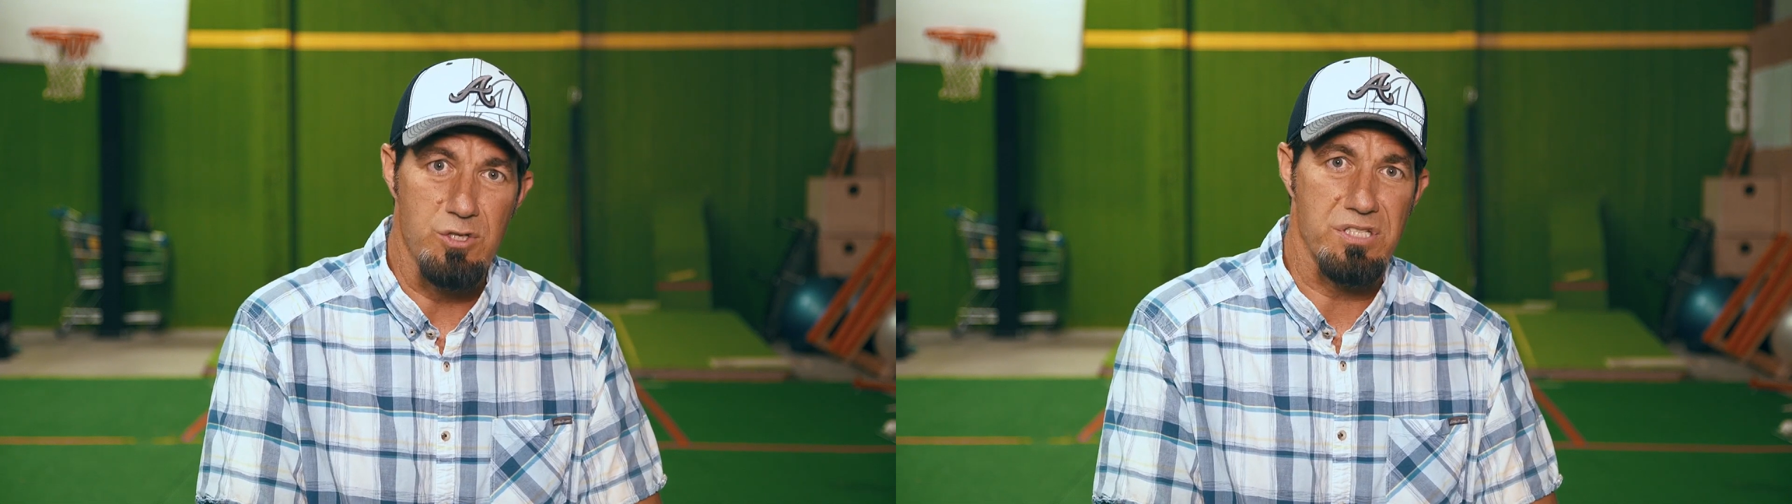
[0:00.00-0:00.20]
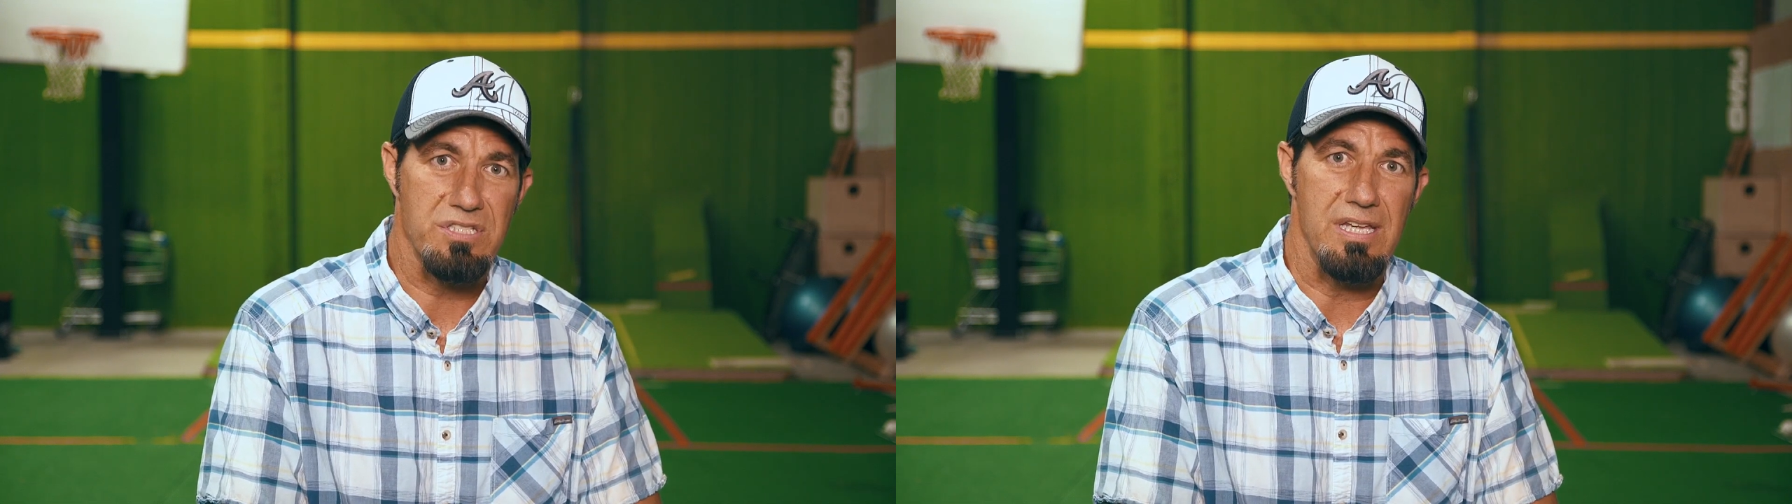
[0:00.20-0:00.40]

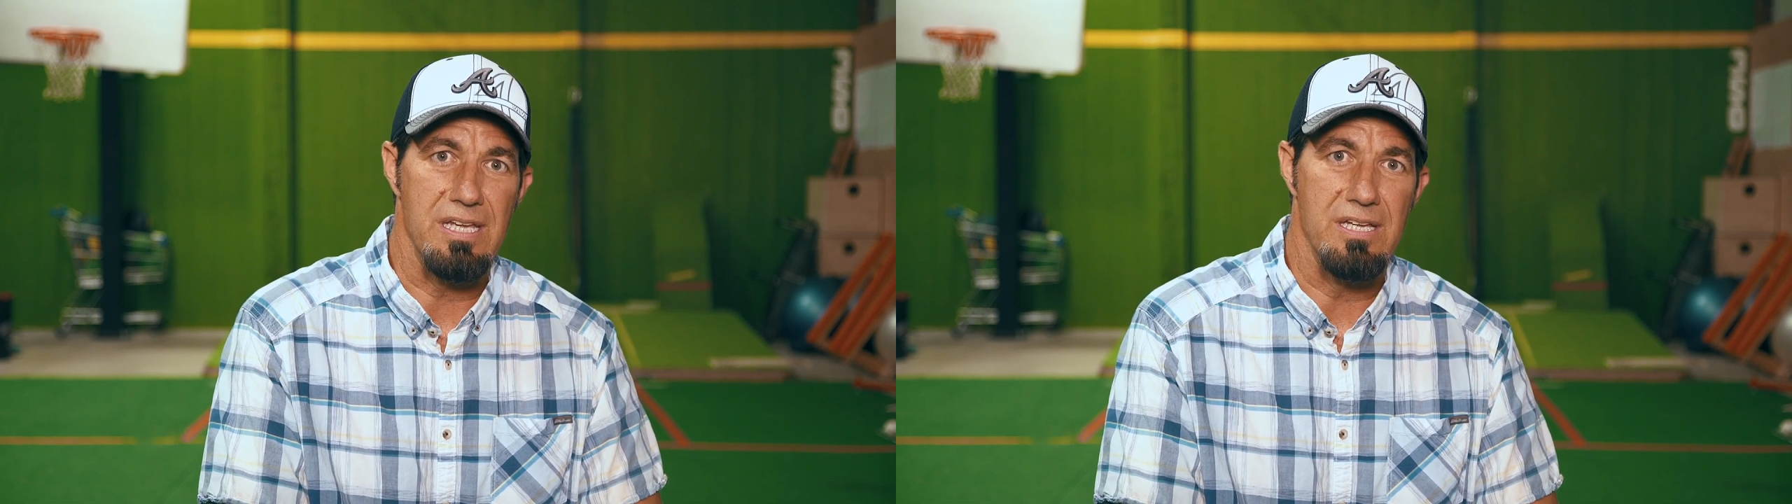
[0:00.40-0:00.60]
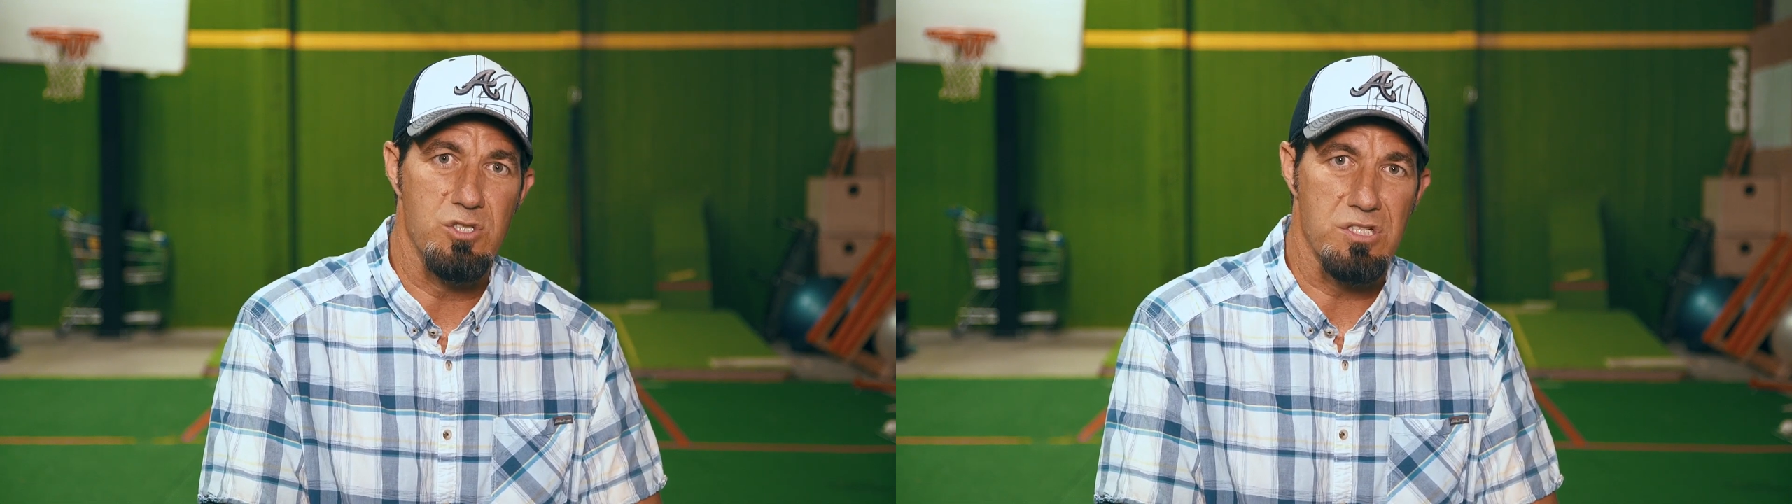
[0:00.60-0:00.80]
just
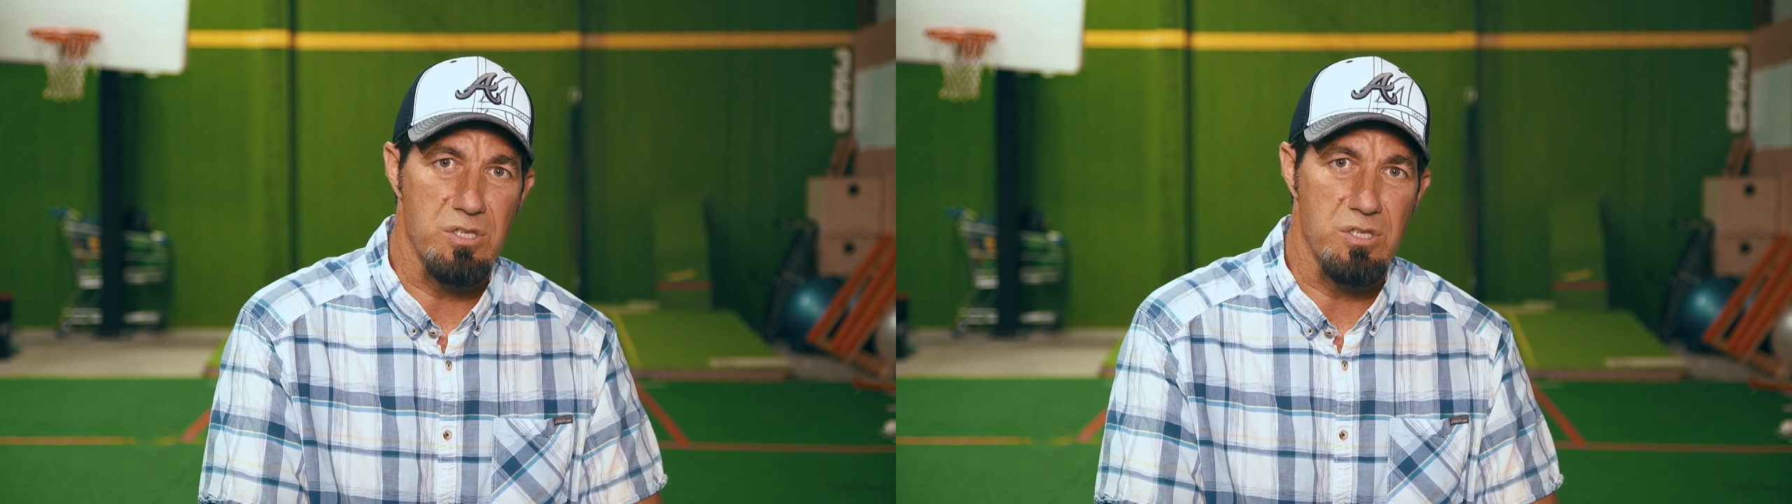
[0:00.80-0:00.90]
the